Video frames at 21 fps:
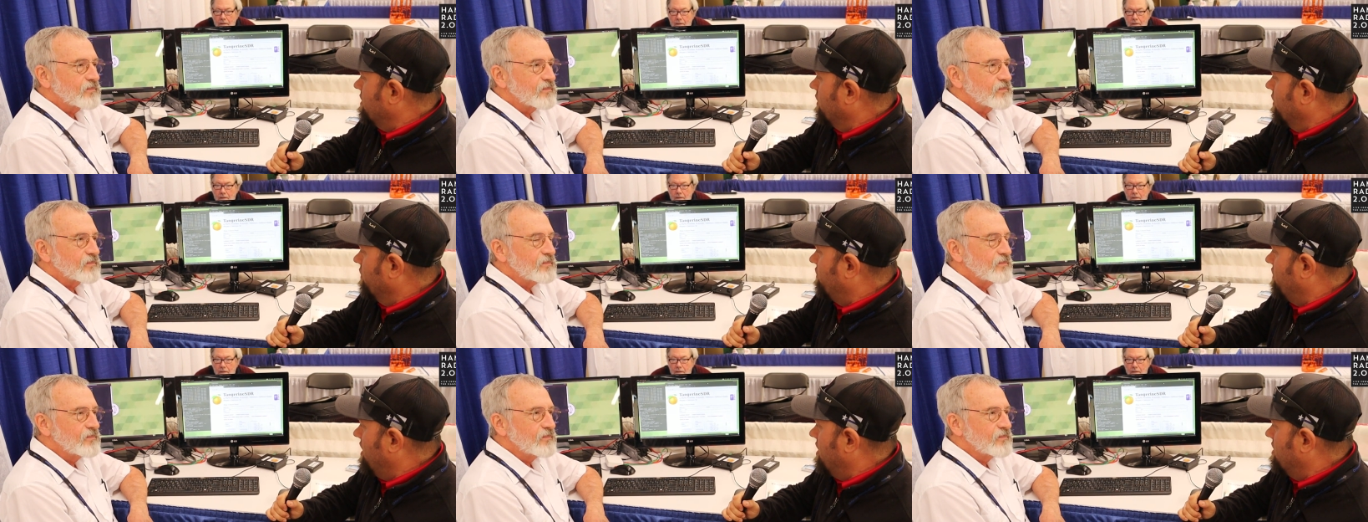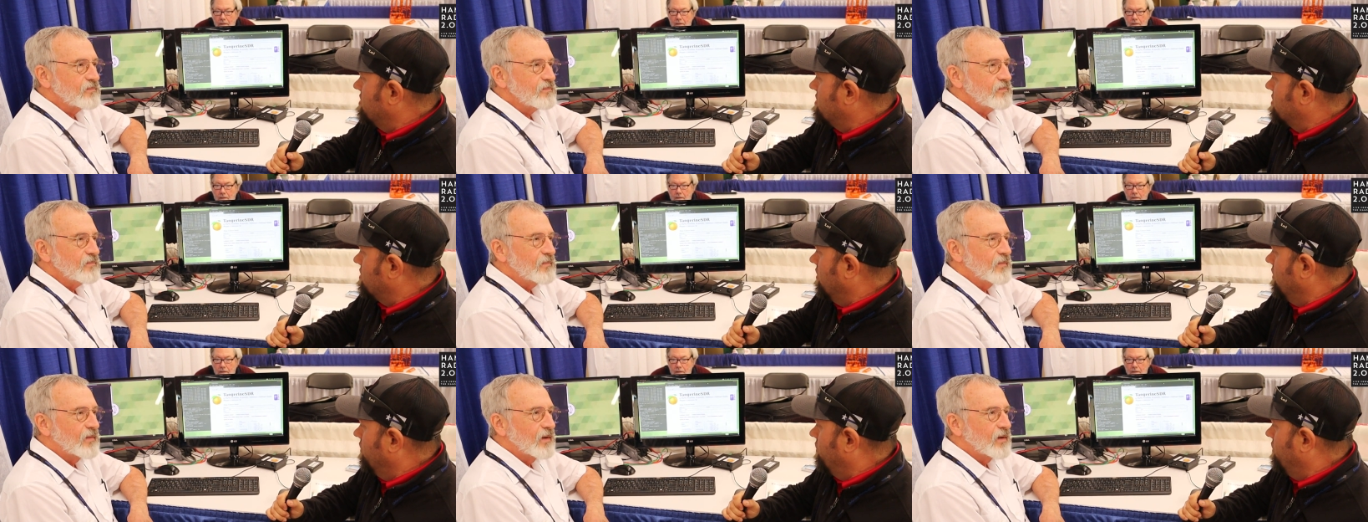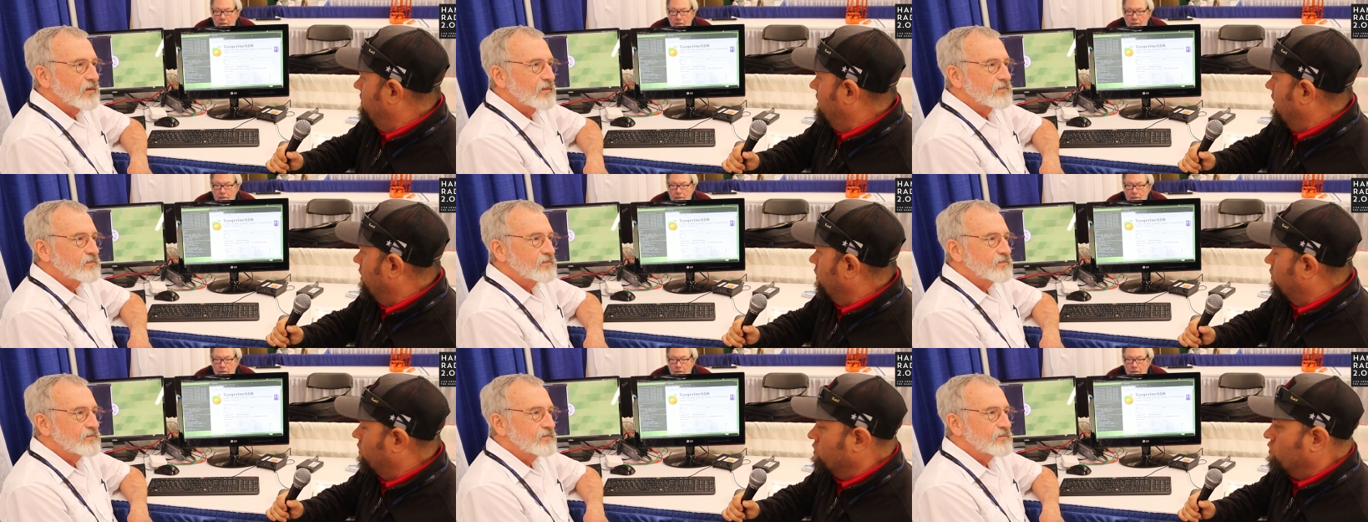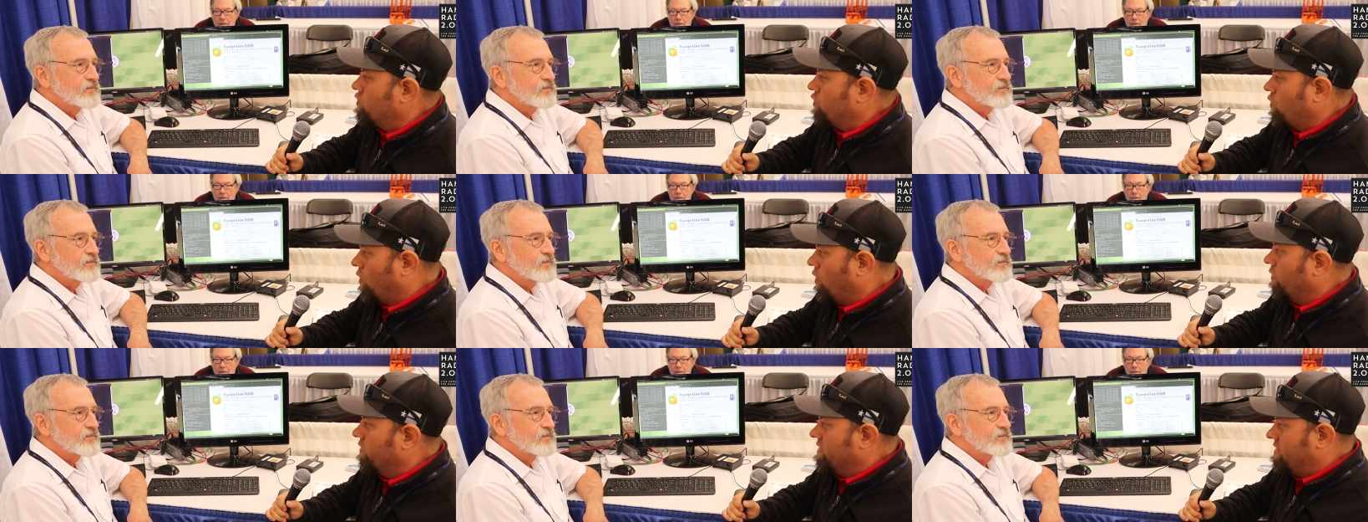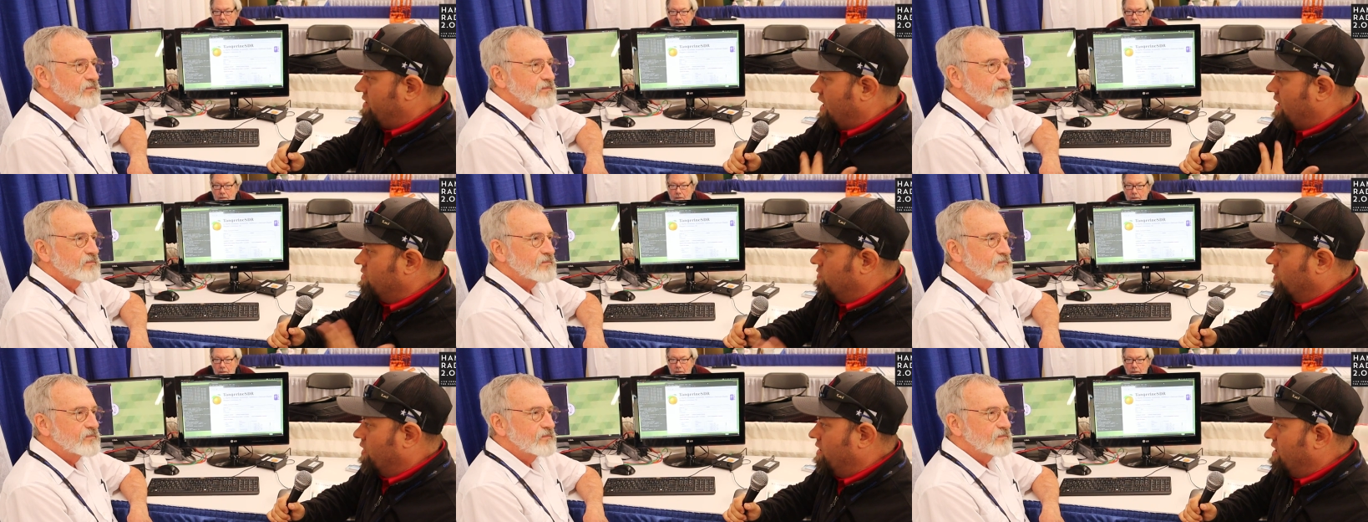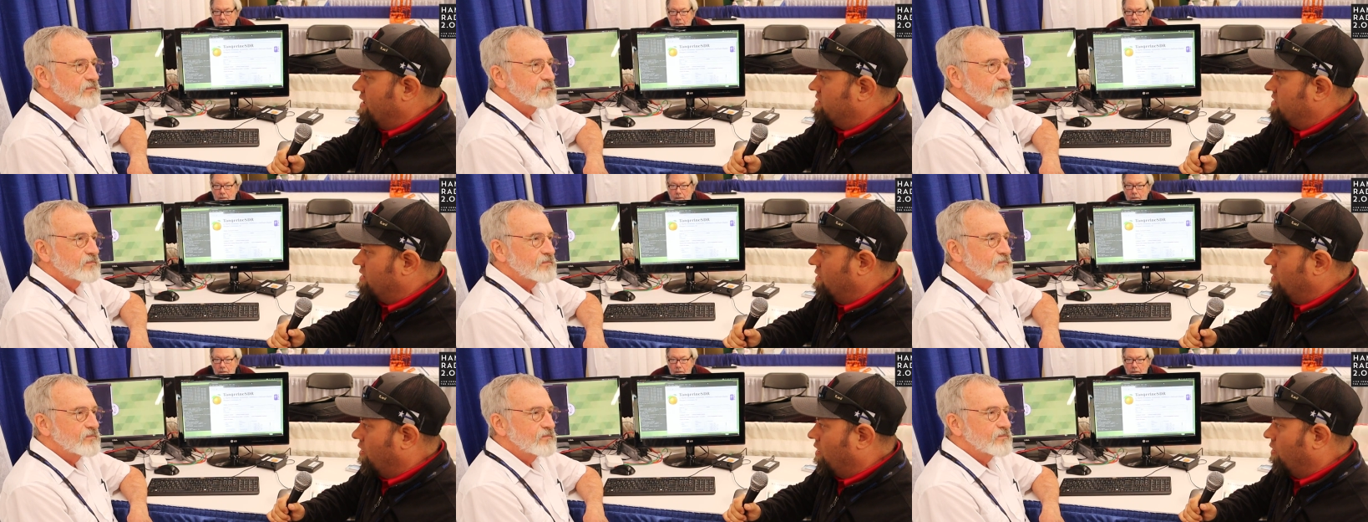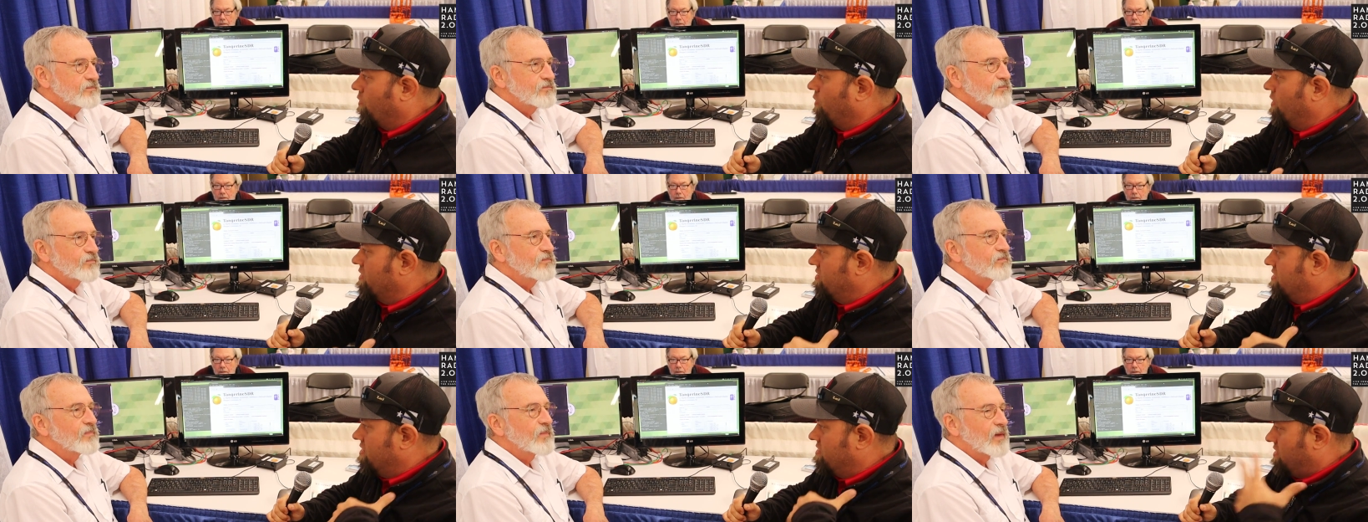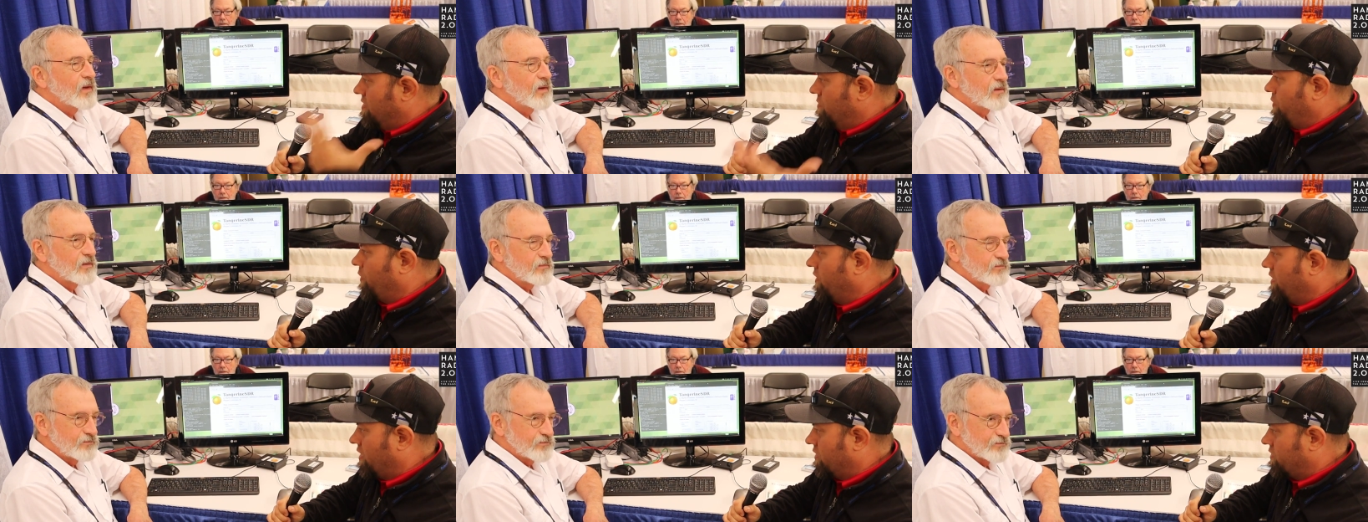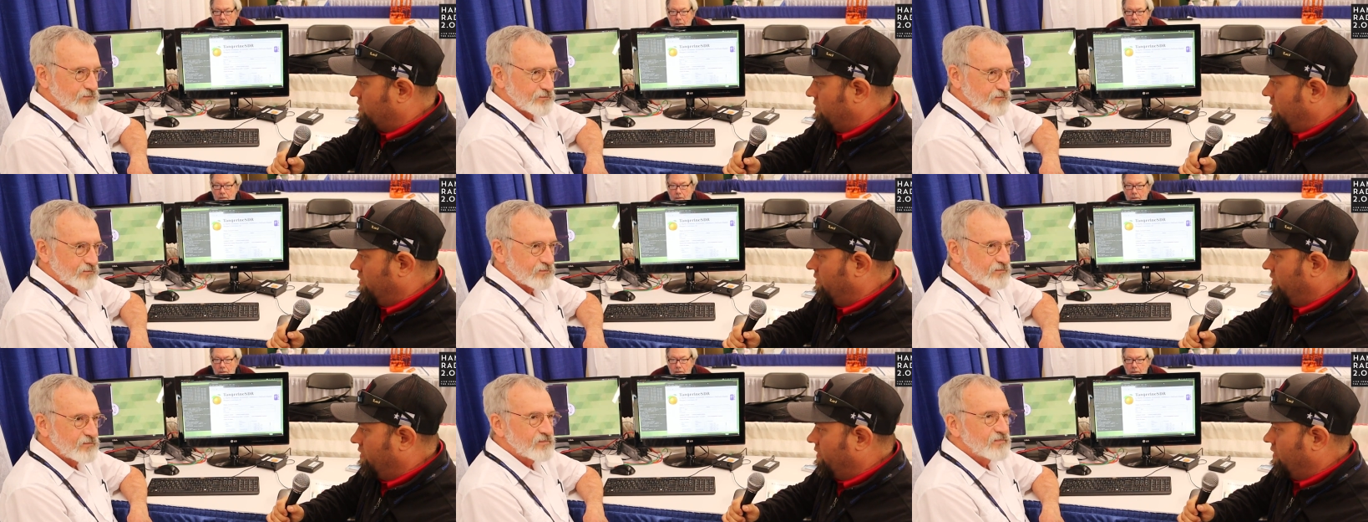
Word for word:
Speaker 1: interface that'll control the Tangerine SDR once it's in production.